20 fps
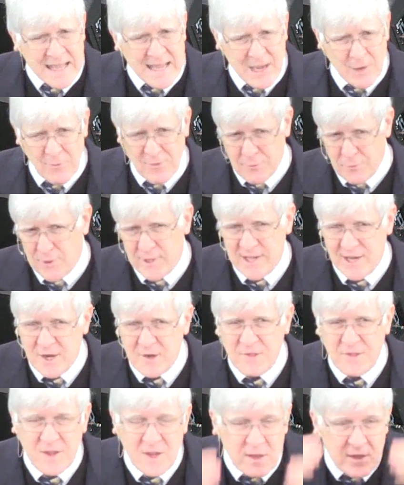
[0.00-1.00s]
It was really
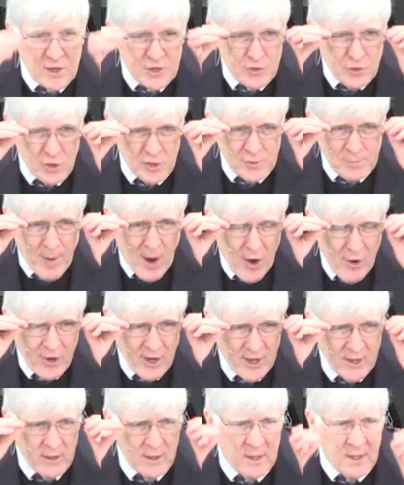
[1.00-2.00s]
interesting that George
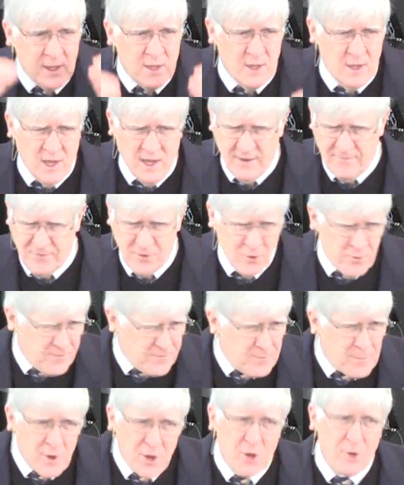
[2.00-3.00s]
Barna, if you're
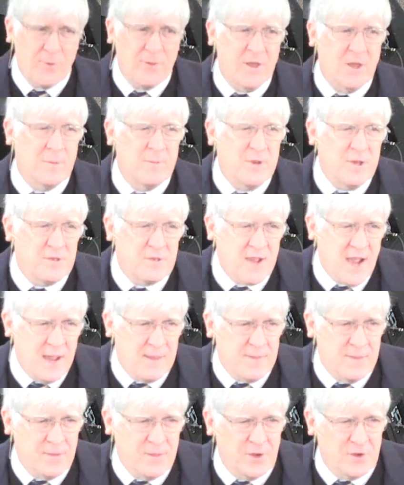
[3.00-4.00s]
familiar with him, he's
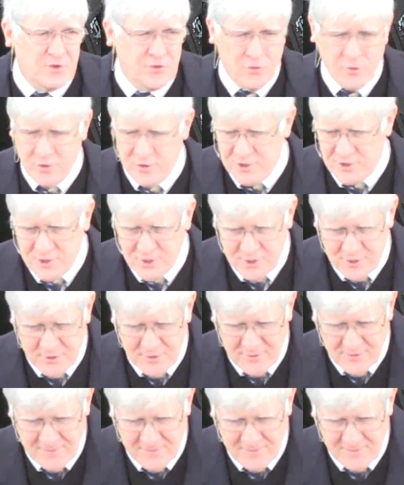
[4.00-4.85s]
kind of the George